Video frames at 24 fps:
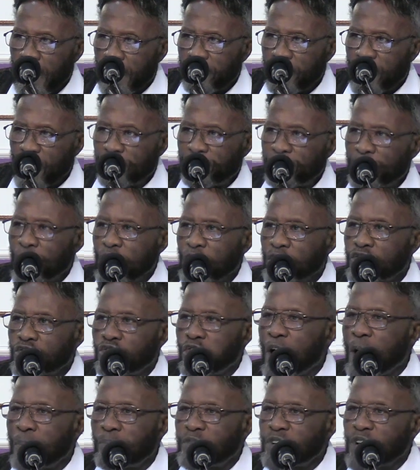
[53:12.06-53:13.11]
And that
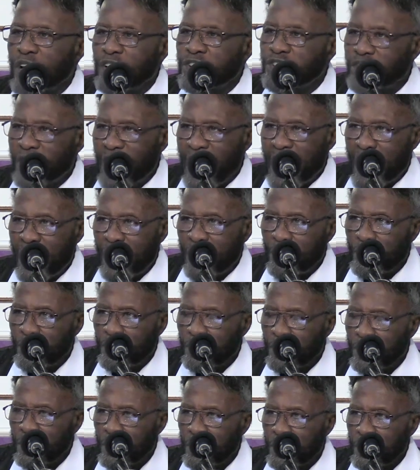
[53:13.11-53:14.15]
first trump shall
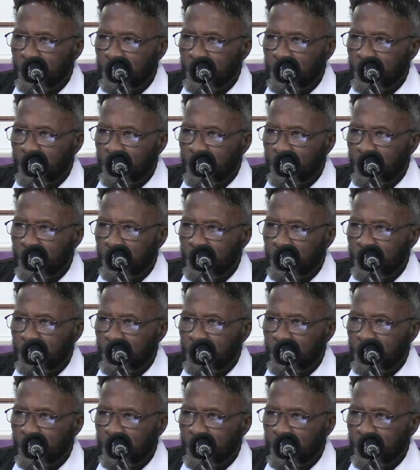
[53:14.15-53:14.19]
sound,